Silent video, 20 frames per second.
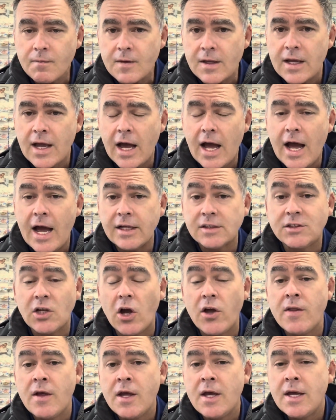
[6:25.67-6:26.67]

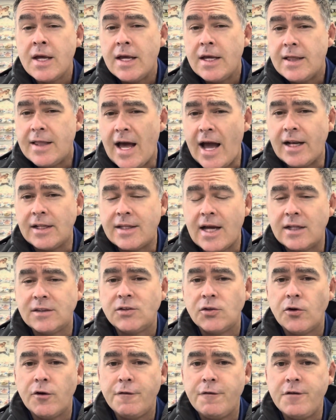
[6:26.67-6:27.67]
So that
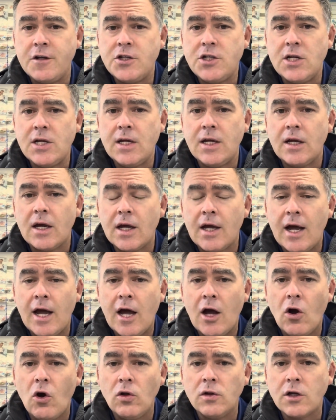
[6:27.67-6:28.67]
sort of fishing
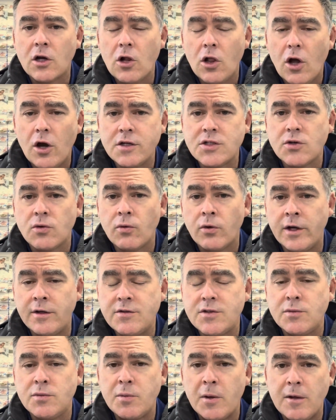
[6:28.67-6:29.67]
on the close
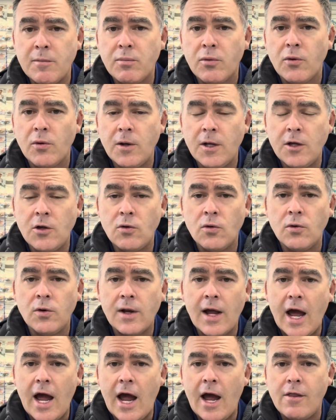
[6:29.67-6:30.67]
reefs has been pretty
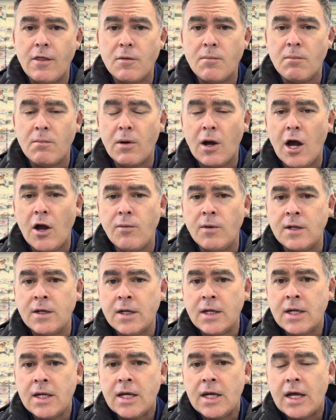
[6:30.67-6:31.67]
good at the moment.
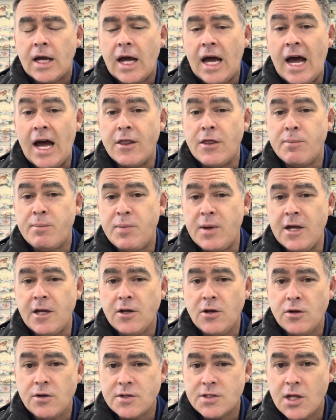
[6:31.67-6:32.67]
The
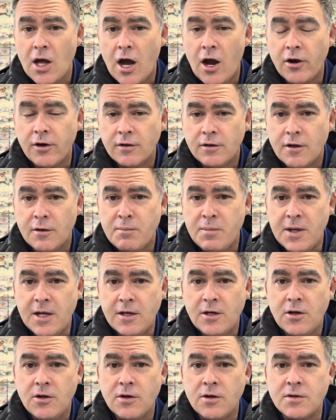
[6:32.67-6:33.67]
big news though,
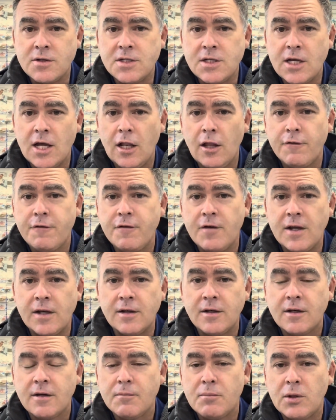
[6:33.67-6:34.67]

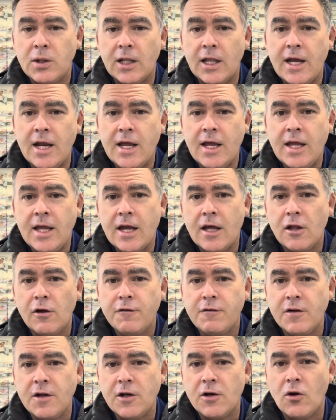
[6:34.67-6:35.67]
yellowfin. Plenty
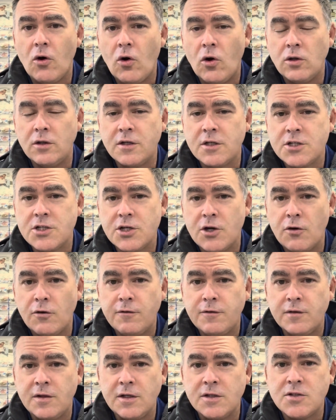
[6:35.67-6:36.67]
yellowfin on the
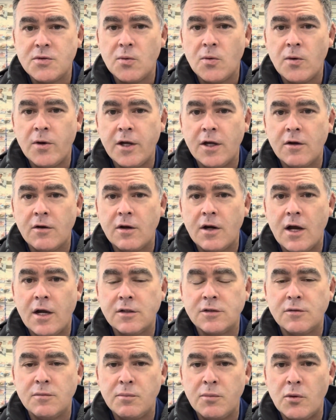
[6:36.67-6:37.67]
shelf this week. I know
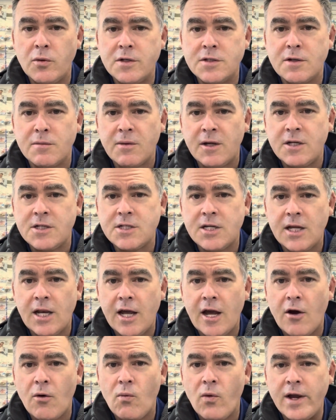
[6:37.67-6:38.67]
some boys that managed to
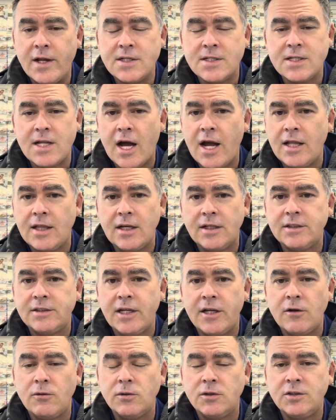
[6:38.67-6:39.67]
get out Wednesday and they
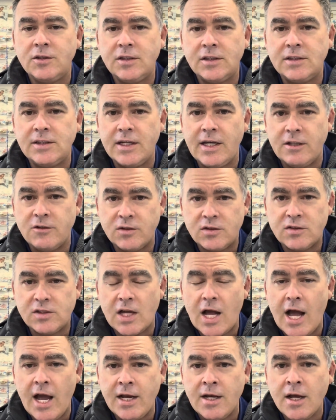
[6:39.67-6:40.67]
said it was just
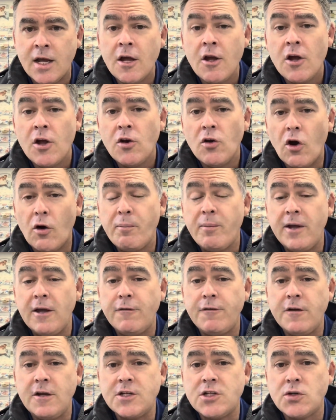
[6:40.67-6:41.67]
insane. Not
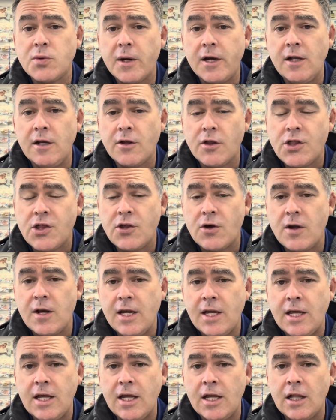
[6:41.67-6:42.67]
big fish, 20 to
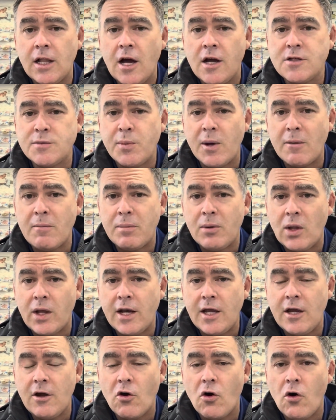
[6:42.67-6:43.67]
30 kilos, but
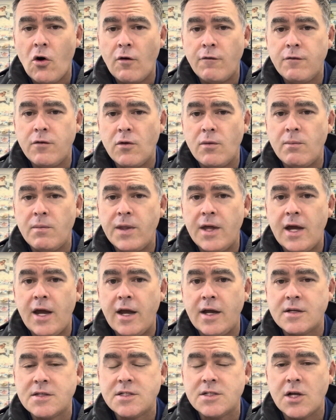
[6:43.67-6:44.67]
plenty of them
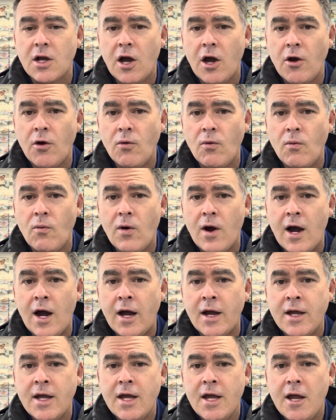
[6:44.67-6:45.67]
there. So
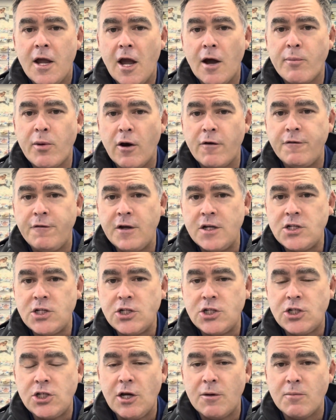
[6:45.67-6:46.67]
our Pro
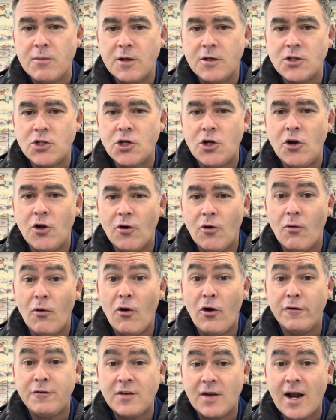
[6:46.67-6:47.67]
Fiji shipment should
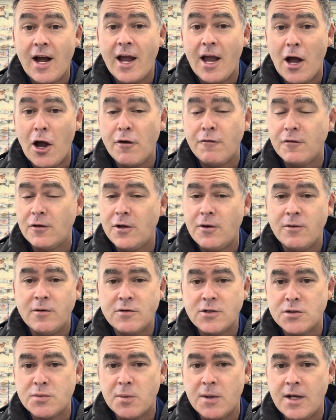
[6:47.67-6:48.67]
arrive today. Hopefully.
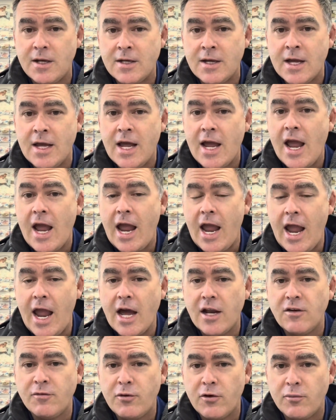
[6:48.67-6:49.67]
We've just been
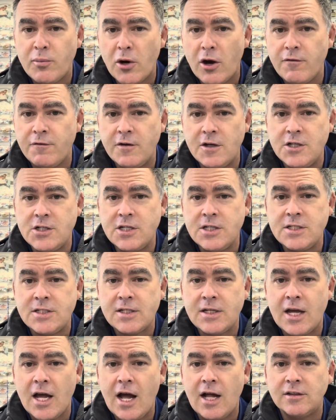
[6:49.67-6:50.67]
hounded for Pro
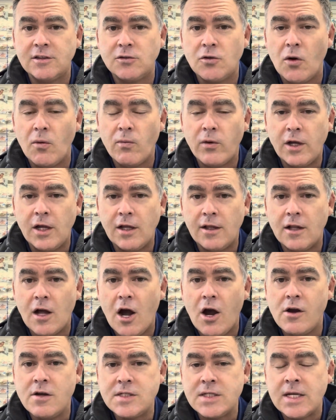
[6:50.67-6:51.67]
Fijis. Can't stop rigging
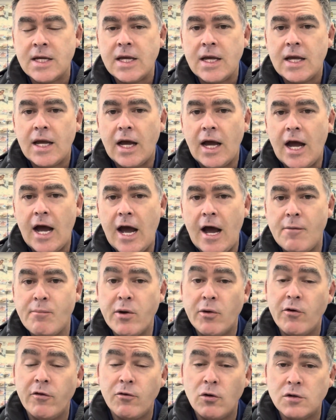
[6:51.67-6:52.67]
those.
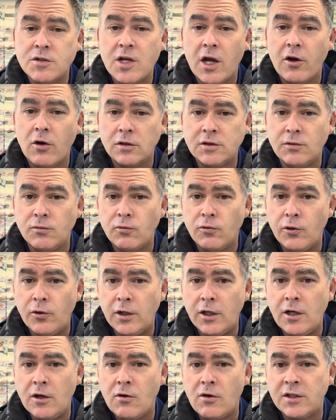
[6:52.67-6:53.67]
But we've also got some
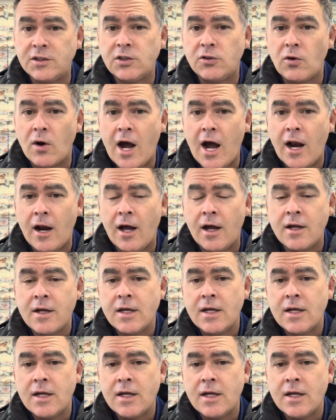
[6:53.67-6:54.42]
really nice strata.